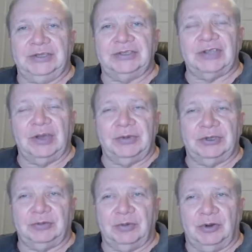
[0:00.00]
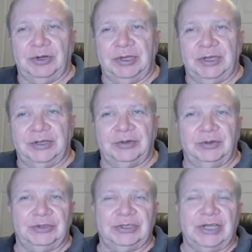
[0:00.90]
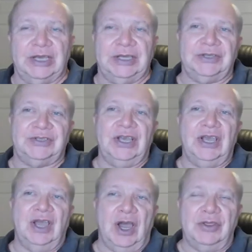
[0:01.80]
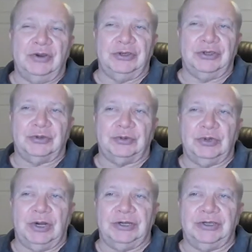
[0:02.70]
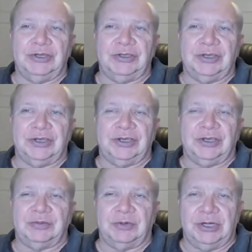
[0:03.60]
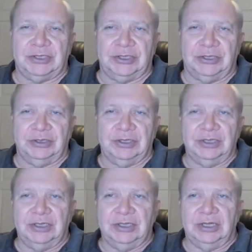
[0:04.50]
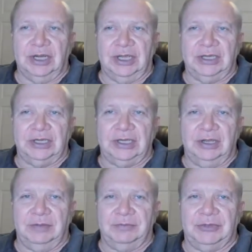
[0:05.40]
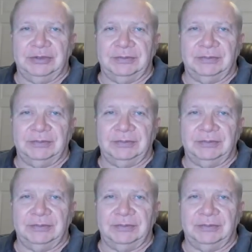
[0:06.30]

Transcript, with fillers: some exploring it through science, others through artistic expression, like Klimt.